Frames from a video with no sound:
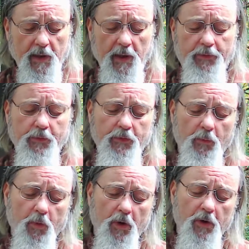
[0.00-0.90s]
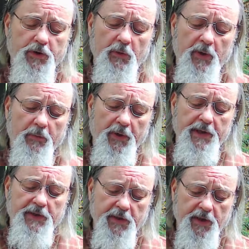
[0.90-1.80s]
And through the words that we
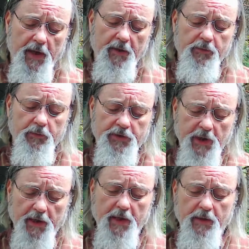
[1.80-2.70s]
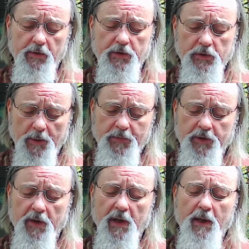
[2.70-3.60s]
read today, through studying your
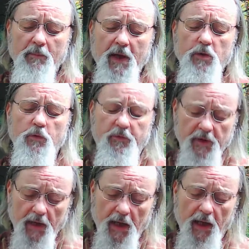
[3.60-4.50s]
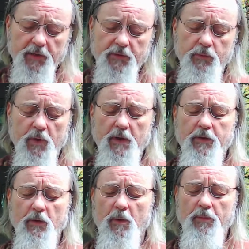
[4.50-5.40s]
scripture, may you fill us
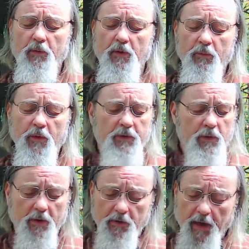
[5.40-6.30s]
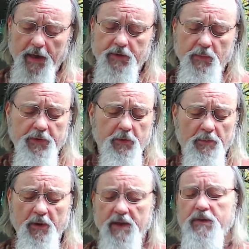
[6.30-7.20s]
with your grace, with
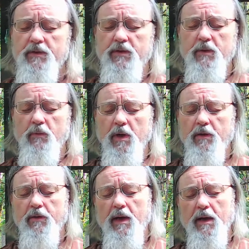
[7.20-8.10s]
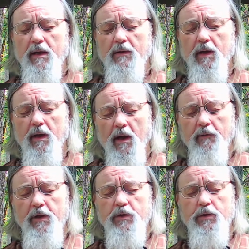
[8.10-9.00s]
your presence, and with the
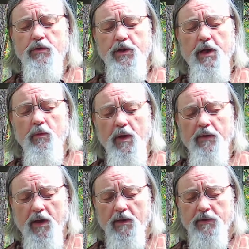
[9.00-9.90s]
love that you share with us.